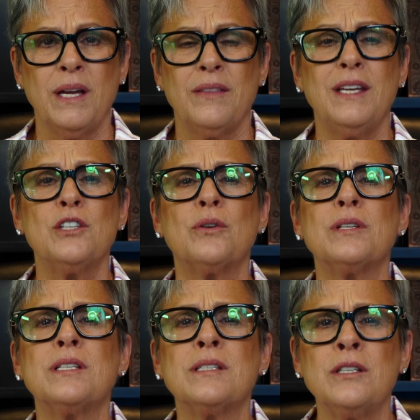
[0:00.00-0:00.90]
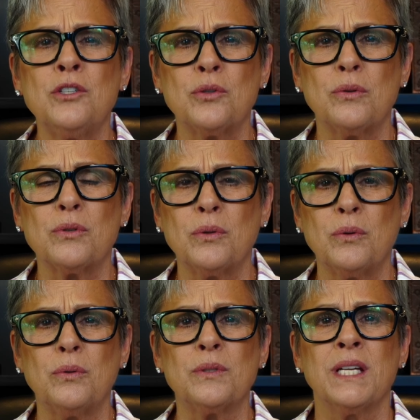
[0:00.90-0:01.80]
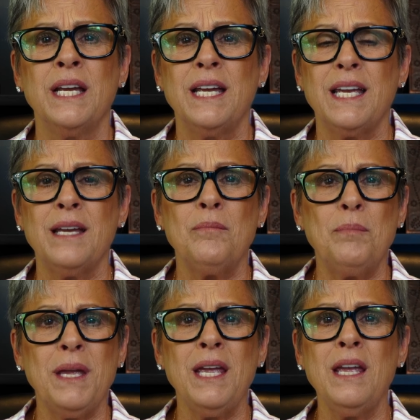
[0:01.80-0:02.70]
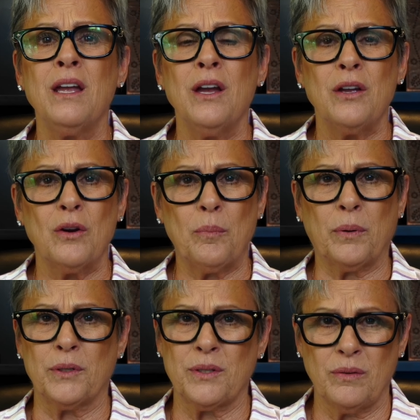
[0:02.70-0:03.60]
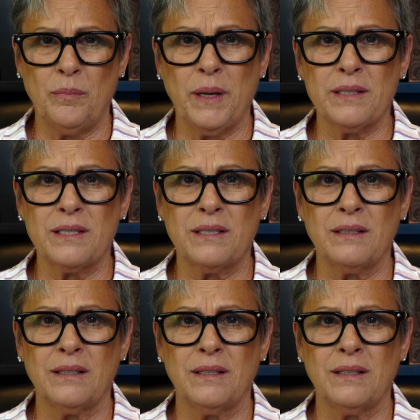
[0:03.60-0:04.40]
These are essential tools in being your personal best.